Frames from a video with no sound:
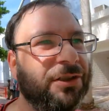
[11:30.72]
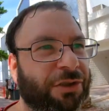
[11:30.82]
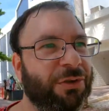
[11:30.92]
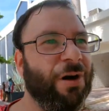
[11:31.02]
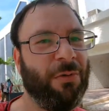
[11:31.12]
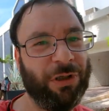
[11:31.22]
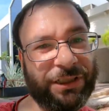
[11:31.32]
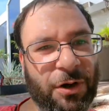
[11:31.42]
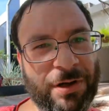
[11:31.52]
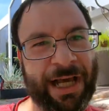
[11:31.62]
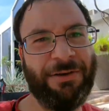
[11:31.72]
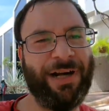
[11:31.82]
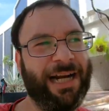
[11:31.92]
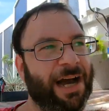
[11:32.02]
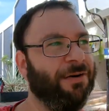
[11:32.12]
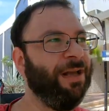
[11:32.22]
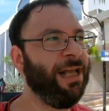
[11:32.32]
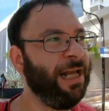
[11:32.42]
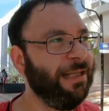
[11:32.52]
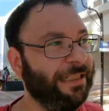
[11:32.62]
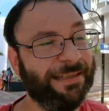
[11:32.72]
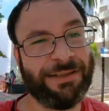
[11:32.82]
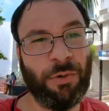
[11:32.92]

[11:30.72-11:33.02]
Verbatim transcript: to uh, what's going on right now. This is